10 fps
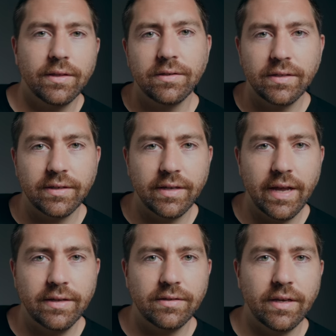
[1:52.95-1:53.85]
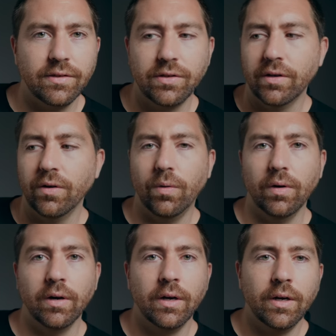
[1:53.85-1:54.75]
the 6K sensor
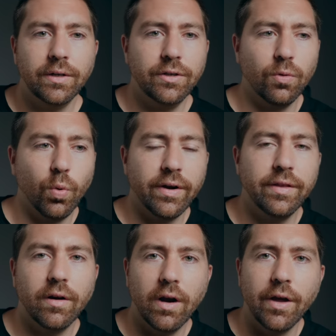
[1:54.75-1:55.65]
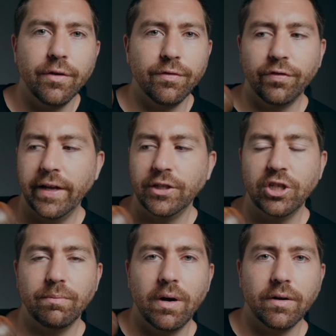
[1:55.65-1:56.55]
or, you know, one of their other
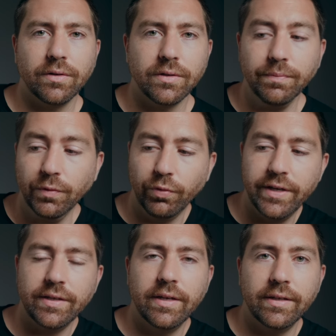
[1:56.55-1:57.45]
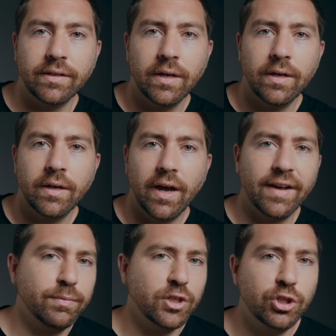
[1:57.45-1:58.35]
flagship models? And the reason is
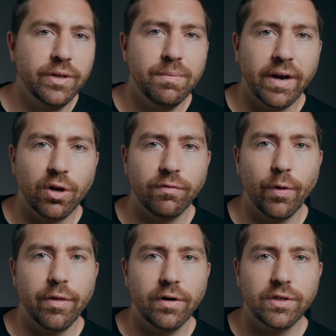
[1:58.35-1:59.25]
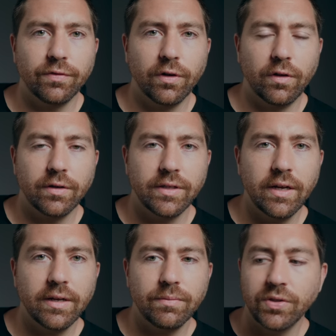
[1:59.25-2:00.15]
I've been shooting micro four thirds for a long
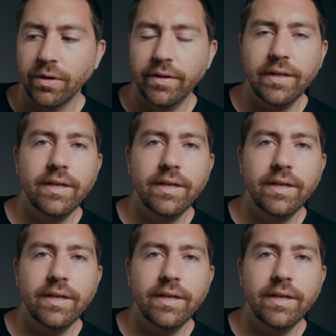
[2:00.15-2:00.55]
time, so the